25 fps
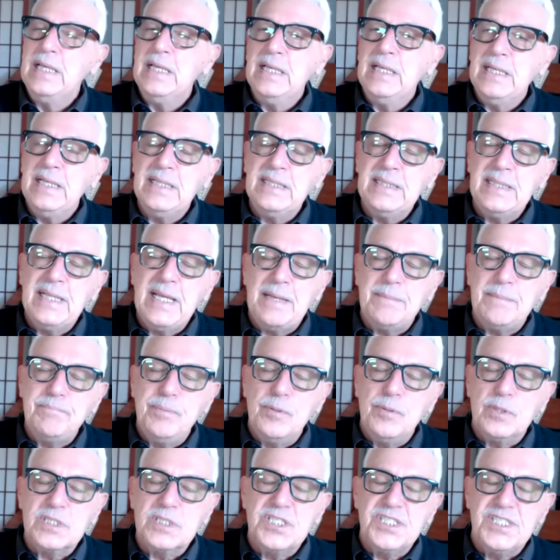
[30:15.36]
In that
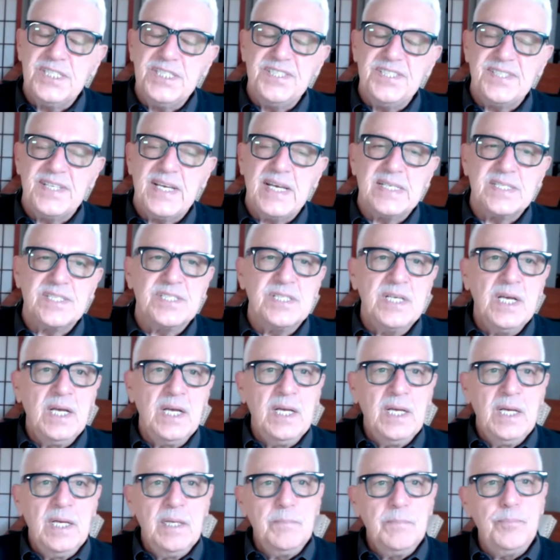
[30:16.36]
book, she says,
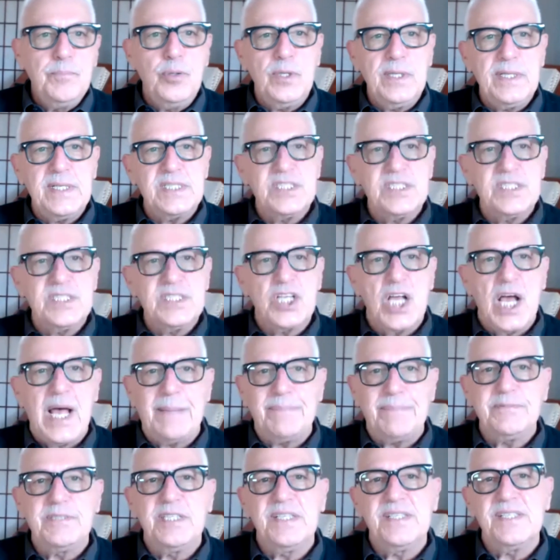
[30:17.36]
put a
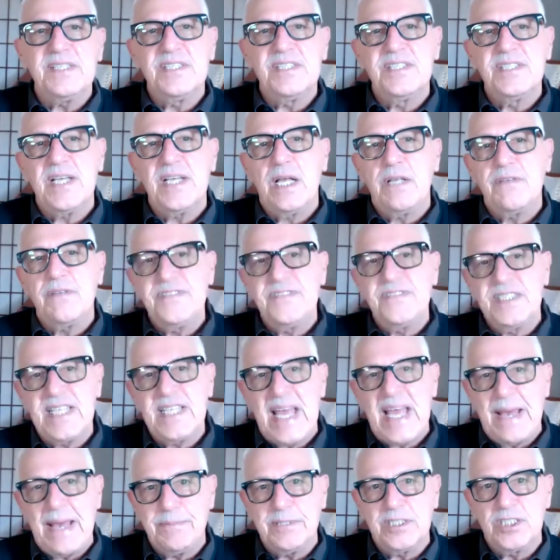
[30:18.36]
stop to the
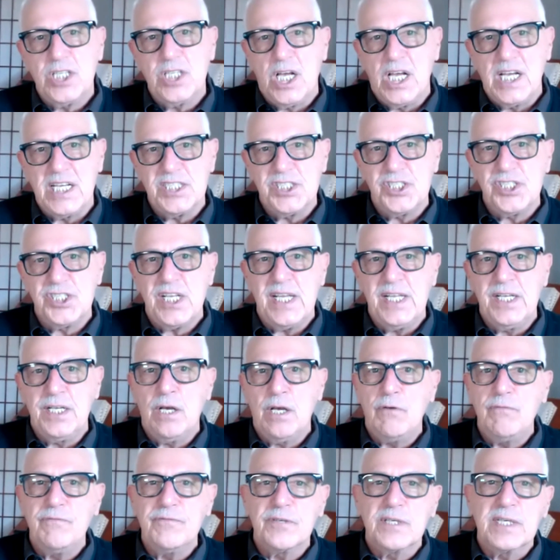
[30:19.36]
self-sabotage and
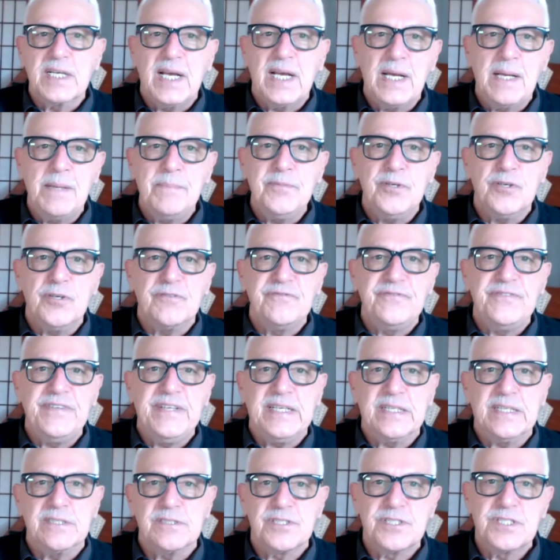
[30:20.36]
overcome your
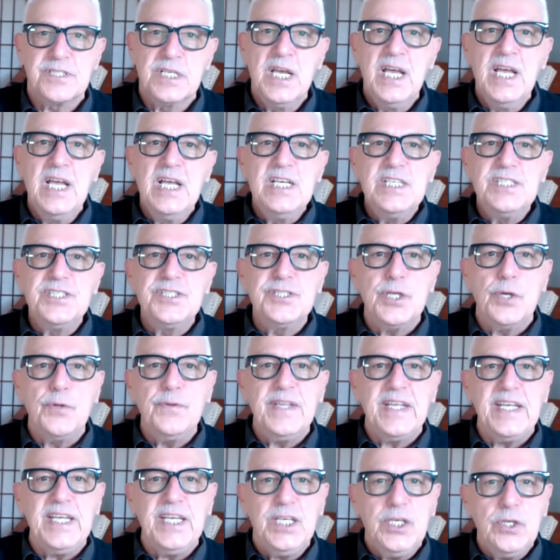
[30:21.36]
fears so
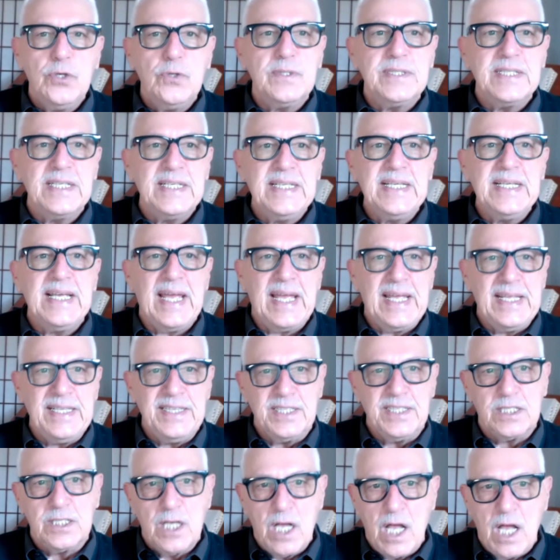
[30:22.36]
that you can gain
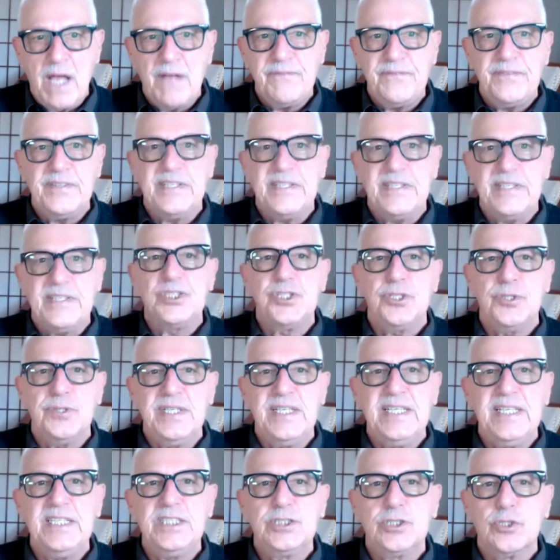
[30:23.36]
the confidence you
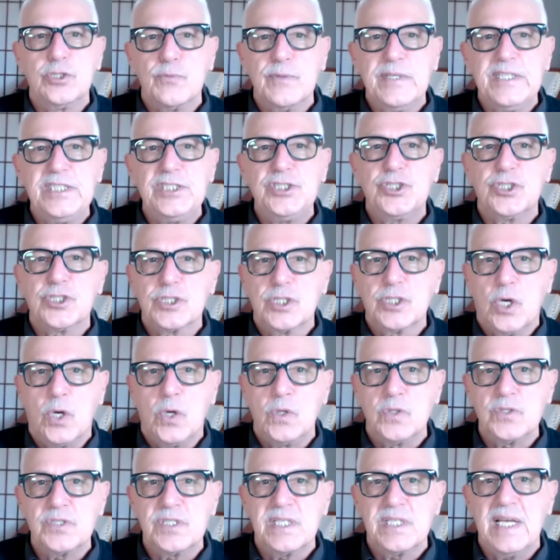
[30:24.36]
need to reach your
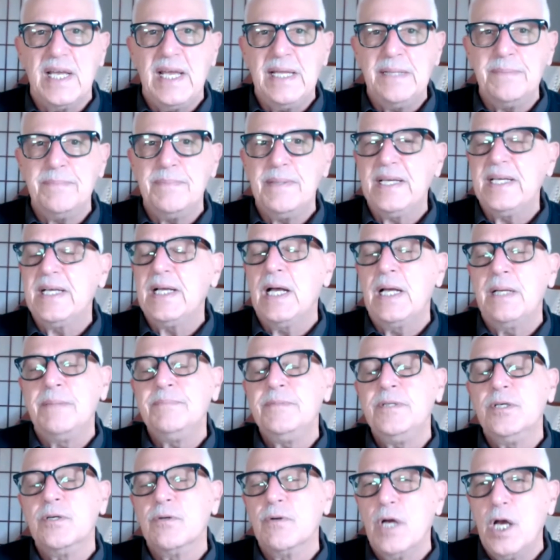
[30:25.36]
goals and become
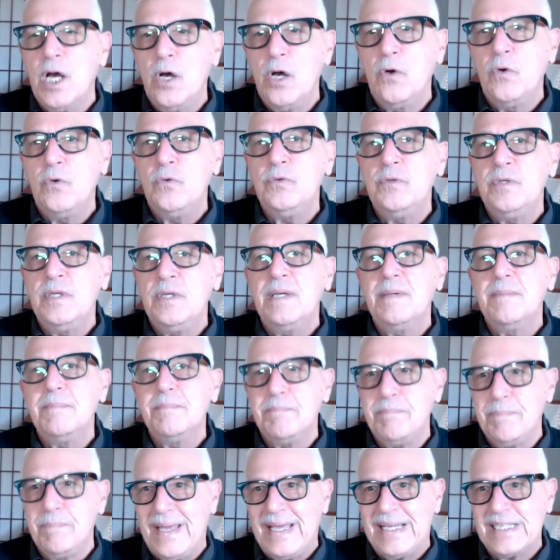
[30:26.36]
your own
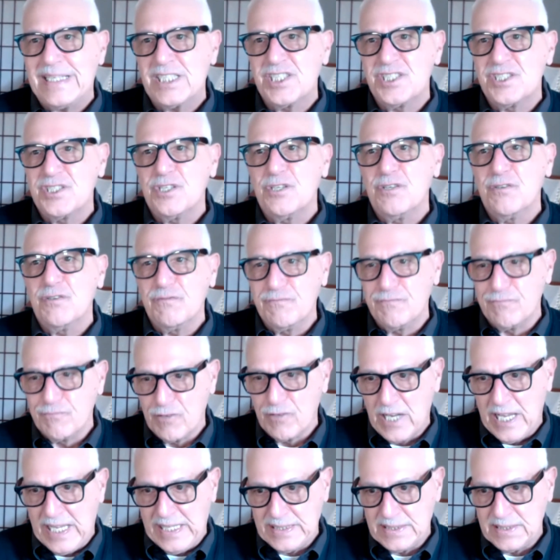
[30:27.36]
best
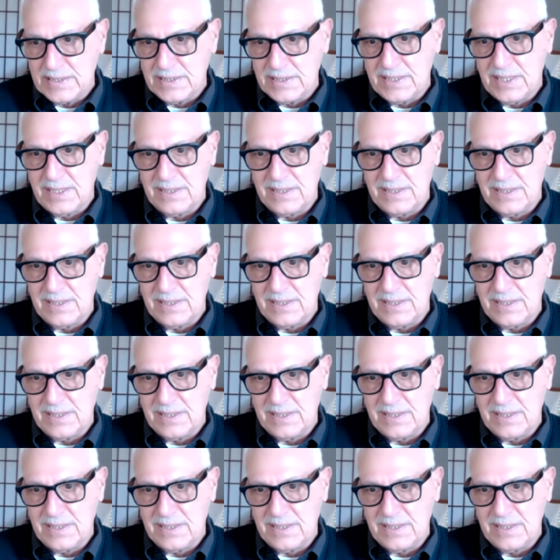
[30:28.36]
friend.